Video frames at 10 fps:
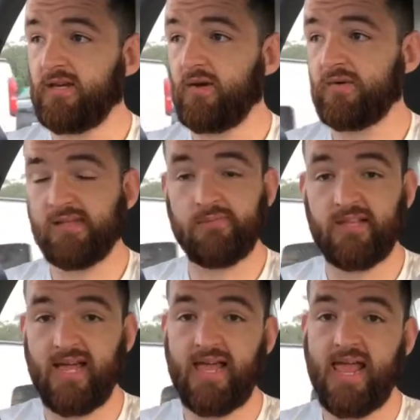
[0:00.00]
you know,
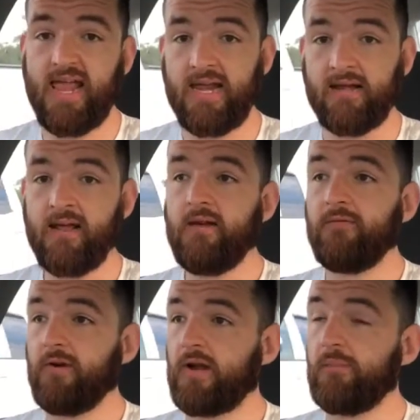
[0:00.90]
something I hate
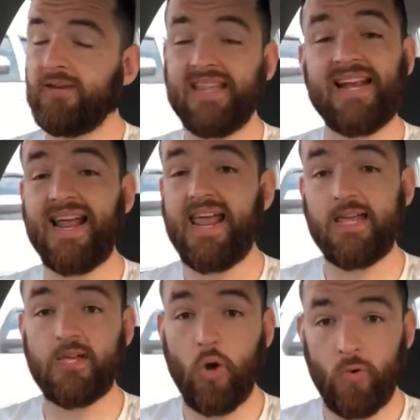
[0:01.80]
for a company that I
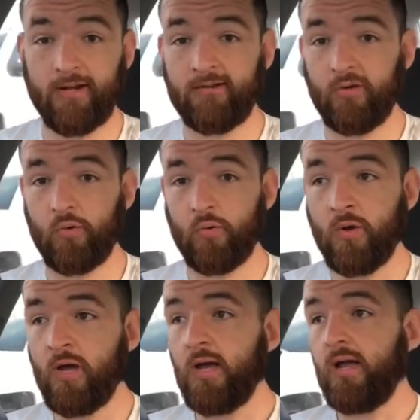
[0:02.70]
hate going to,
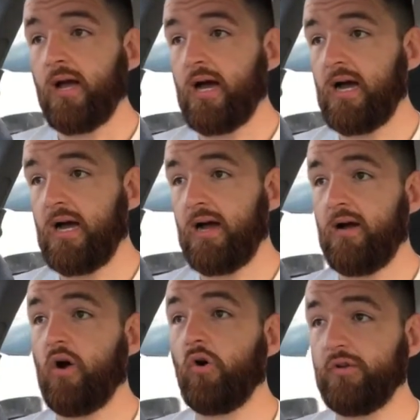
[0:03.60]

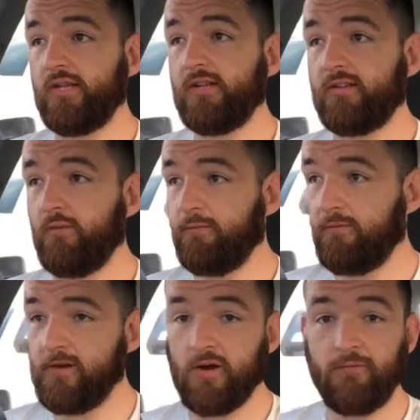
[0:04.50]
only to,
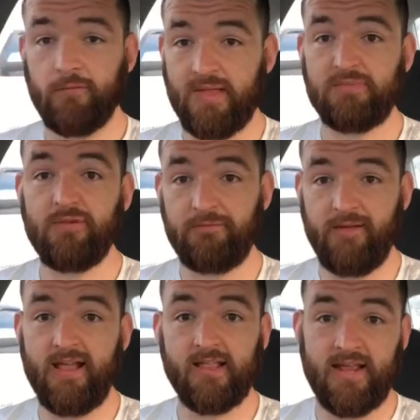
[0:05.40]
you know, for them to
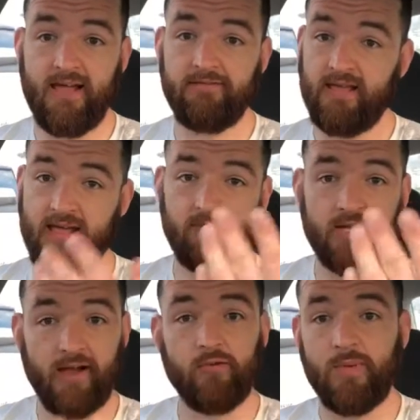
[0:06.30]
fail and have to have the
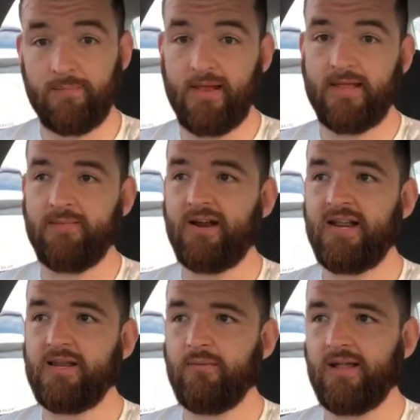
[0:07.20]
government pay them out
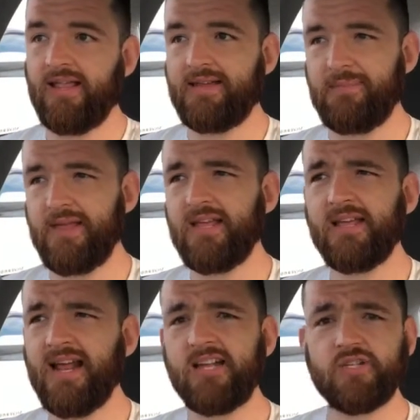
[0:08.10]
anyway. Like,
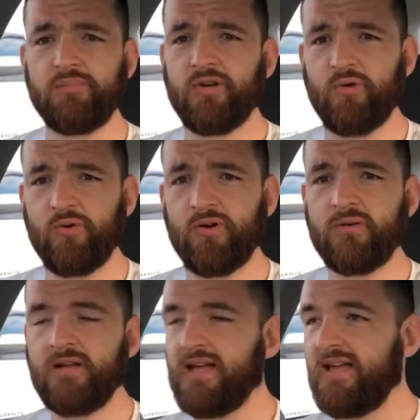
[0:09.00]
being an
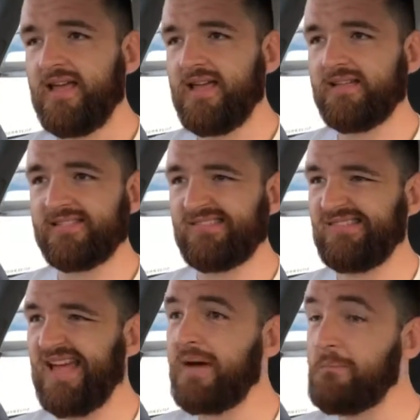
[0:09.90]
entrepreneur is
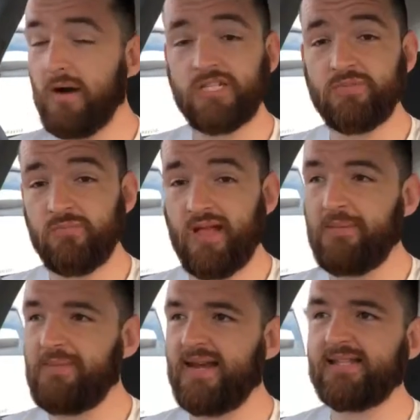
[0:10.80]
not much.
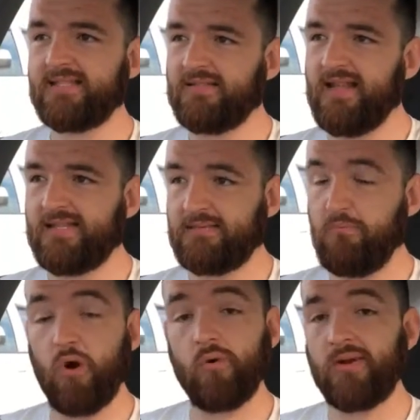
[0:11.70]
I mean, it's
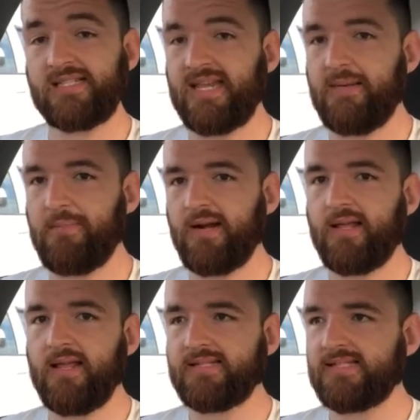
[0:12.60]
more risky, but
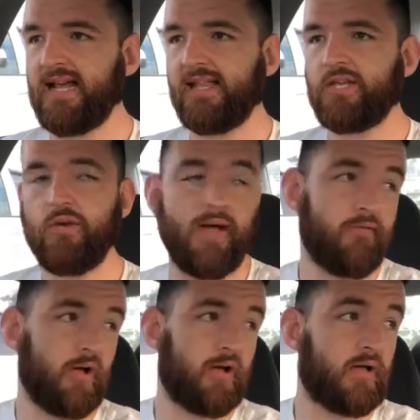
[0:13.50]
it's not like you
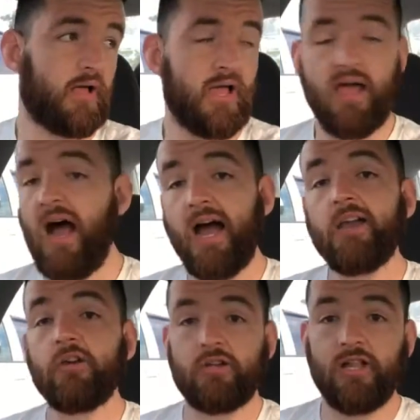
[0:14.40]
have a
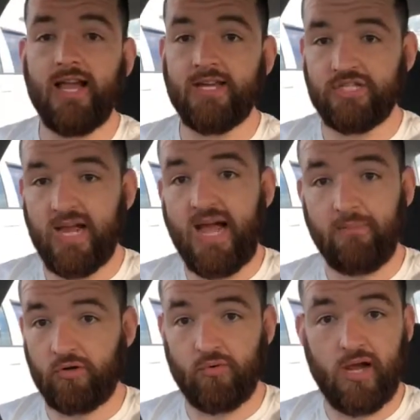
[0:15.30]
ironclad
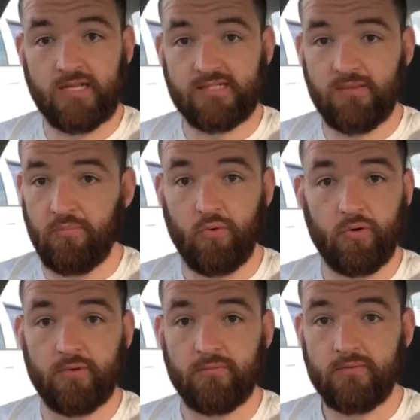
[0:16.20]
job across the
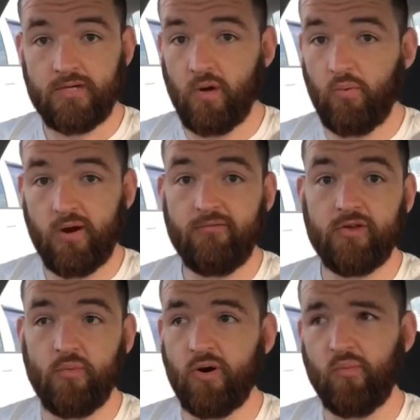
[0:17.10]
board. You know, wherever
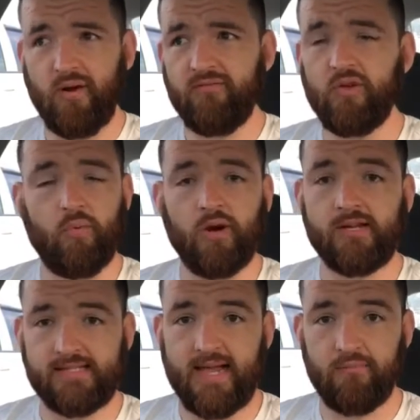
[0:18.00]
you
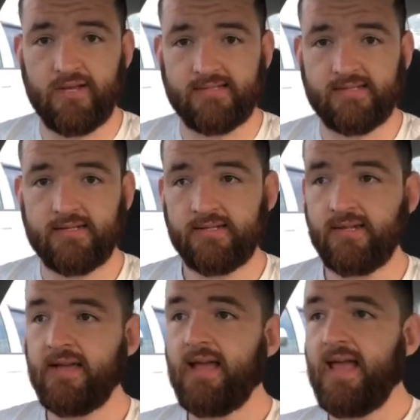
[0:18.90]
work is at risk.
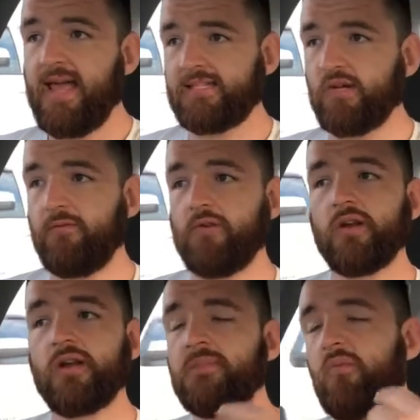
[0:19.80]
And so if
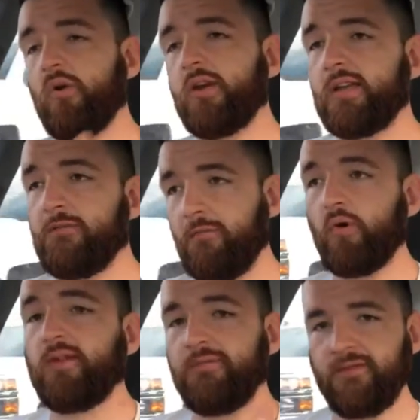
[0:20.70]
you're going to be working
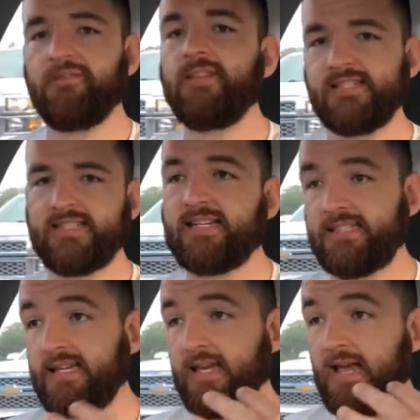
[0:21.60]
40, 50,
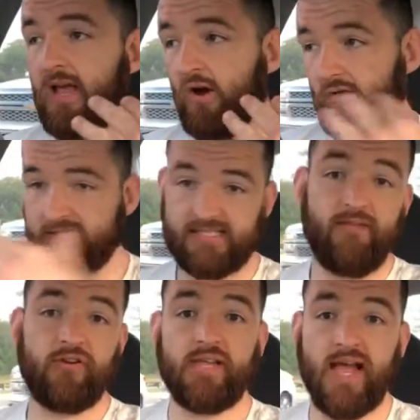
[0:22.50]
60, or
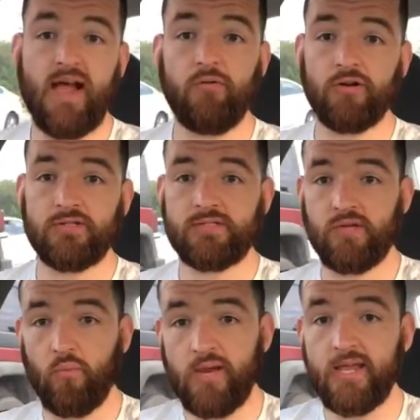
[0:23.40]
70 hours
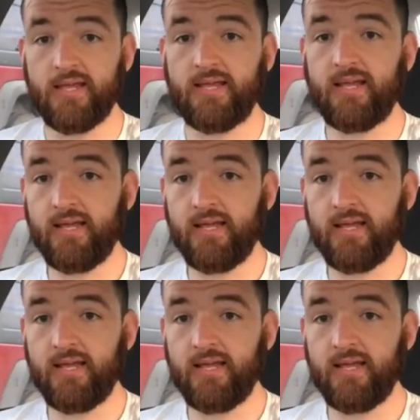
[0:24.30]
a week,